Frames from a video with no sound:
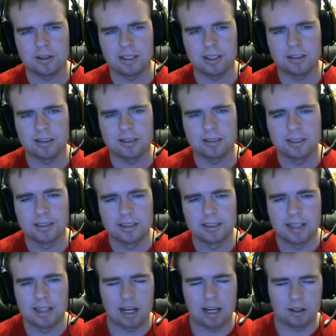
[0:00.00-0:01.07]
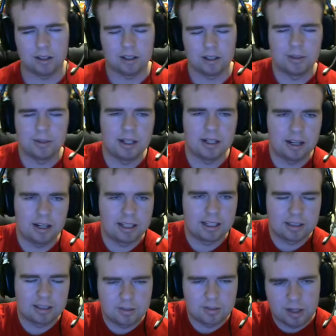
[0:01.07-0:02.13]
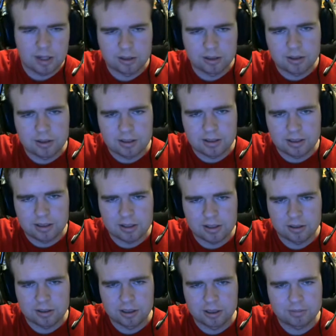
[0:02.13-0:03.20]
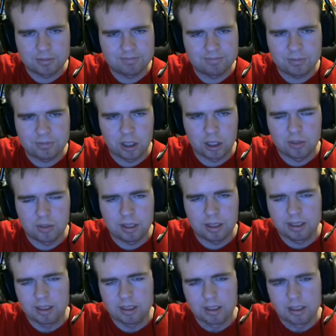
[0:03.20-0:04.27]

And I don't know, man. I don't like these medals, and it doesn't look good to me.